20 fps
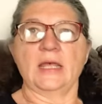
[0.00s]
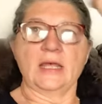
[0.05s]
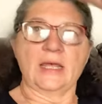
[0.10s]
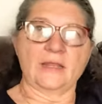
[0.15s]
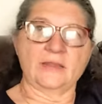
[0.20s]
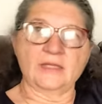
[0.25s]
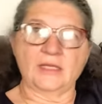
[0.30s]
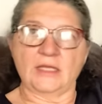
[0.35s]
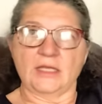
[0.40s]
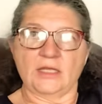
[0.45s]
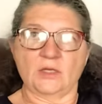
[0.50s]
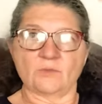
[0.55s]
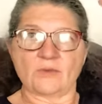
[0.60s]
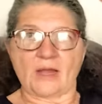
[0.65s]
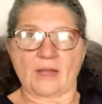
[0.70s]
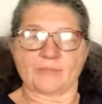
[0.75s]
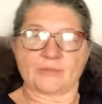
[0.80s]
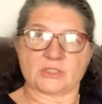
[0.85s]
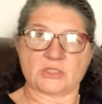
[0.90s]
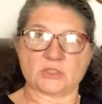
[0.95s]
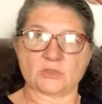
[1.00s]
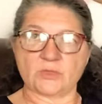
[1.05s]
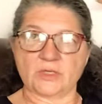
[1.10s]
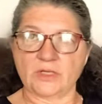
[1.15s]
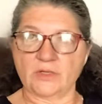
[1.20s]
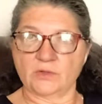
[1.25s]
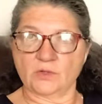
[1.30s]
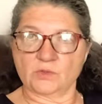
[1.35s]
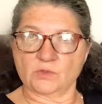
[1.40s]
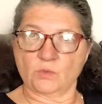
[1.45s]
And then he'd wrap a string
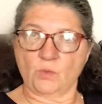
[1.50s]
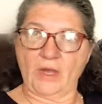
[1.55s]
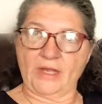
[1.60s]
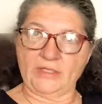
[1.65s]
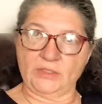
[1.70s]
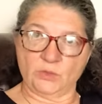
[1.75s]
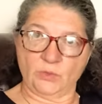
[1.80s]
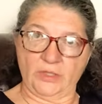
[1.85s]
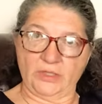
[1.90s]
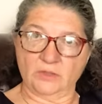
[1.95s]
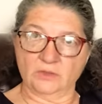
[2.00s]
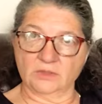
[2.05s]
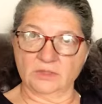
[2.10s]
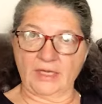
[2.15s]
of those white twinkle